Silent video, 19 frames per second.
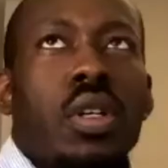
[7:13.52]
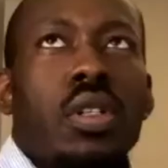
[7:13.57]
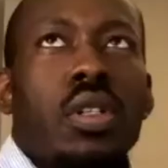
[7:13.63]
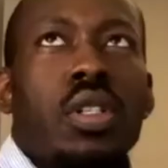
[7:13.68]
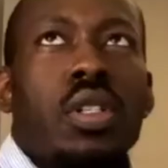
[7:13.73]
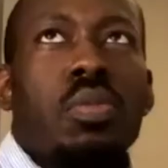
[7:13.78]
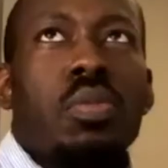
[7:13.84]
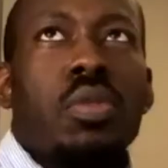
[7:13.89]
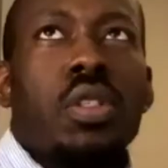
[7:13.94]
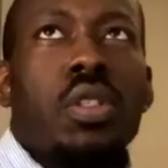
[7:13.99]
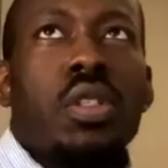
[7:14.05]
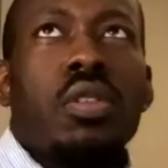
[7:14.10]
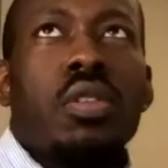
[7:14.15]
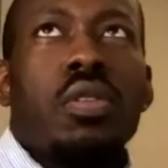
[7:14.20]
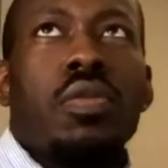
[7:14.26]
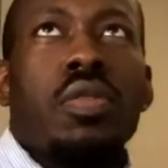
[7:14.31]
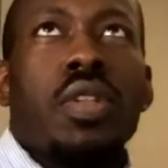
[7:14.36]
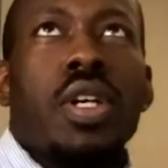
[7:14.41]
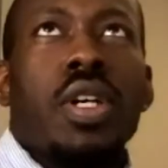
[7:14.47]
speaking of
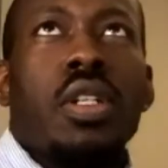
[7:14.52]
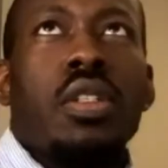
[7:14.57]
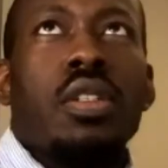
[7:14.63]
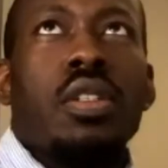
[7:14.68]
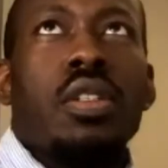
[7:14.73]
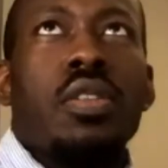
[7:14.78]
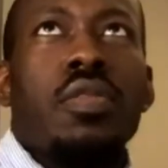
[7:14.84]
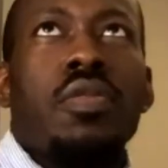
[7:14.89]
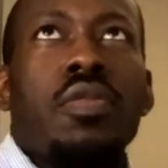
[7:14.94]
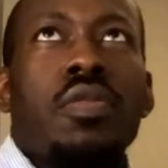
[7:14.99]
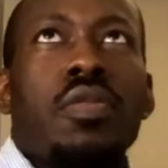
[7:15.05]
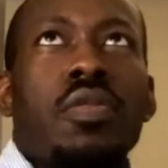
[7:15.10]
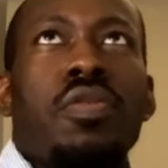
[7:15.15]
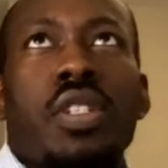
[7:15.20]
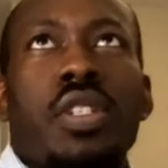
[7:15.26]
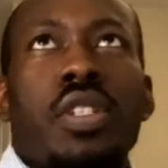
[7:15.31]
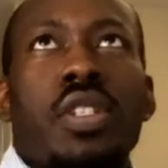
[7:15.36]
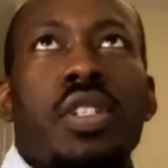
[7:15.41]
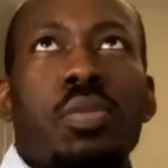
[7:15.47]
that
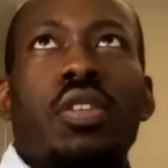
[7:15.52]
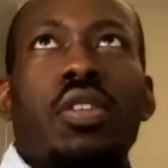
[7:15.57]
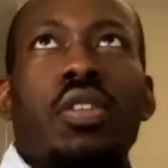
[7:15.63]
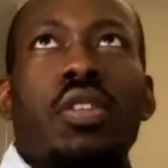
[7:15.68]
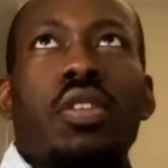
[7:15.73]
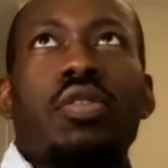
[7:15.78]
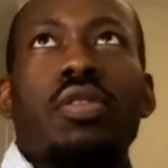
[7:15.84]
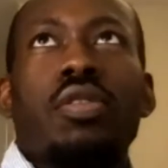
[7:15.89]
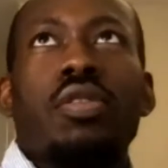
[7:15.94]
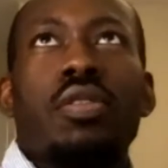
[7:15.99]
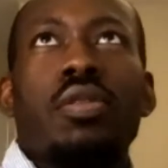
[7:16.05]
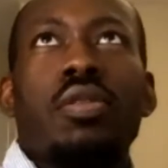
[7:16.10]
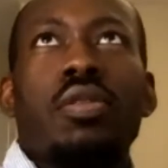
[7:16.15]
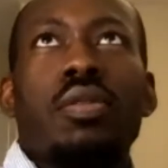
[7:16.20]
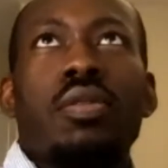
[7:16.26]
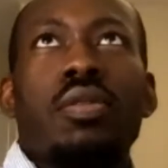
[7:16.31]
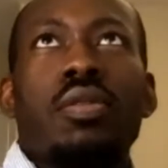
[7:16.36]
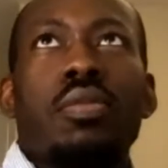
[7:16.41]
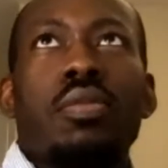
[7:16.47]
investment
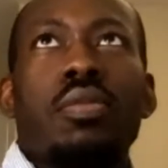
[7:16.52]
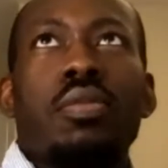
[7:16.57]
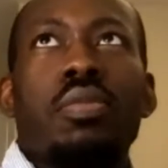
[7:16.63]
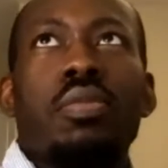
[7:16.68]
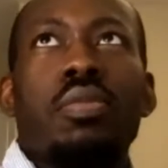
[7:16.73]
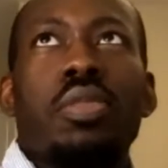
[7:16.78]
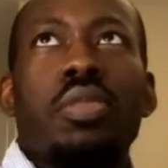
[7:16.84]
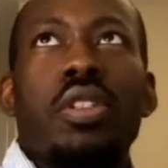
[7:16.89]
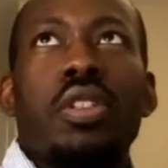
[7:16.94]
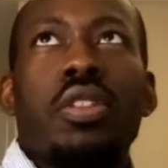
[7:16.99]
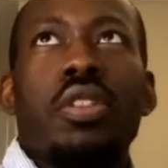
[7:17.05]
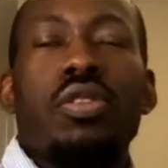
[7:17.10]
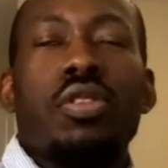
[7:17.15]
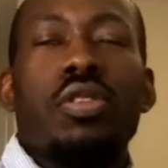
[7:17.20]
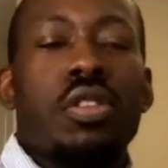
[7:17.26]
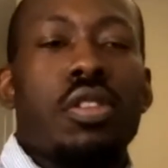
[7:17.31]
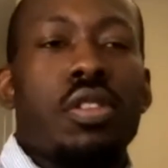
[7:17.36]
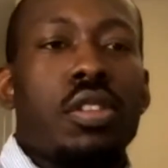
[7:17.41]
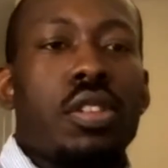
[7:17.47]
cost being
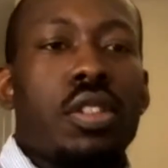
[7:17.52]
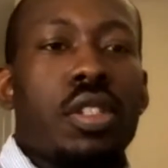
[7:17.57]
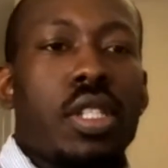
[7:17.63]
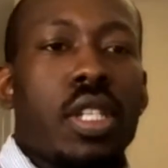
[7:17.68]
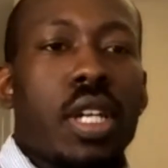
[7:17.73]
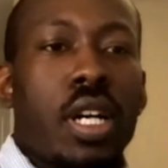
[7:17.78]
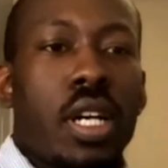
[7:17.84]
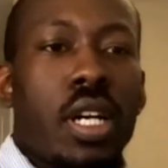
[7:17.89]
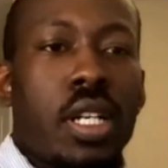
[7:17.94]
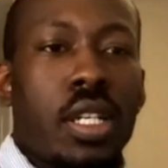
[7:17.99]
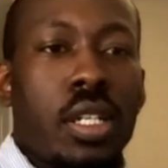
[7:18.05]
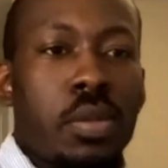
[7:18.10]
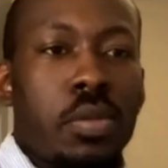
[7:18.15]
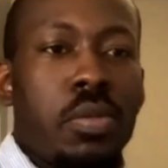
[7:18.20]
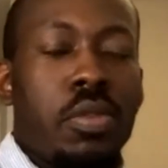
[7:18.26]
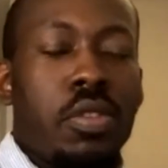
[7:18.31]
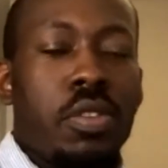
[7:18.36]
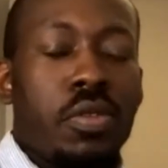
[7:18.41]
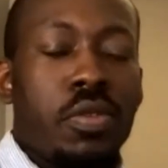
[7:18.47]
just the
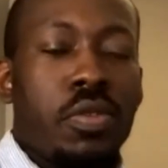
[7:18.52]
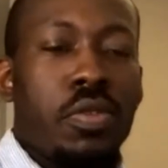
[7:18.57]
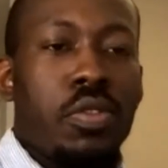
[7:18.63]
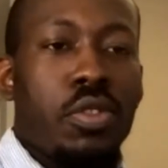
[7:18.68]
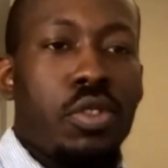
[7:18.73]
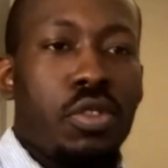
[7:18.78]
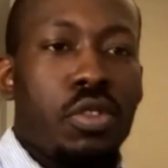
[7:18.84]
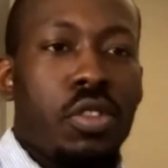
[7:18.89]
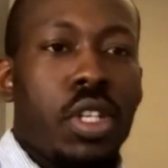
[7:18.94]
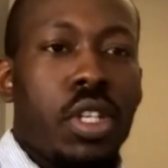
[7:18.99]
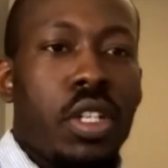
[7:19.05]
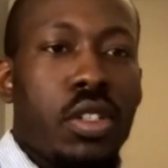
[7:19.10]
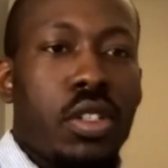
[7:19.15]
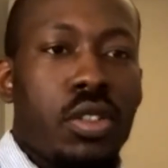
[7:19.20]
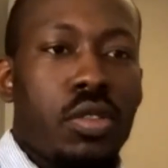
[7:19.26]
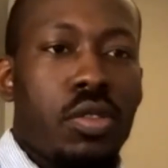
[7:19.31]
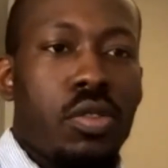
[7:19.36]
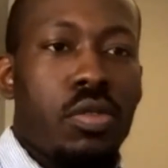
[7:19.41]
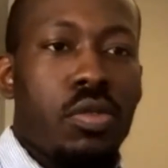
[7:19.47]
time for you
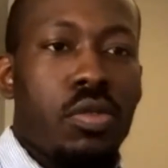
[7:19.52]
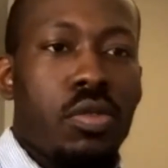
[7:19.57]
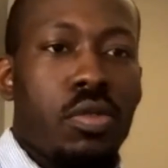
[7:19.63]
guys to